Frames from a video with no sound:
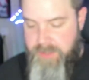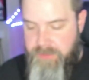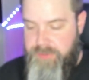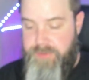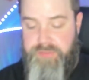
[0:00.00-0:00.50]

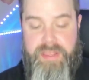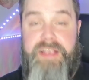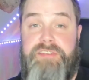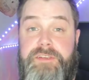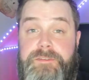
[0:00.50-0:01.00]
So this will
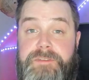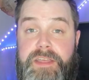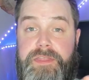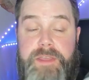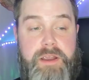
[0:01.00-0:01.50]
actually
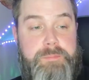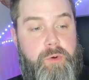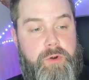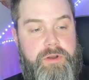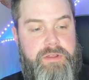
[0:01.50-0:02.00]
fit their
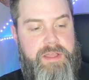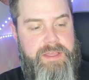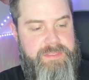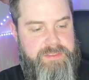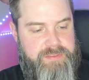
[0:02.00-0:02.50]
board
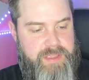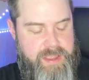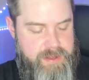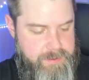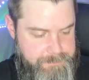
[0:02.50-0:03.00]
on this side,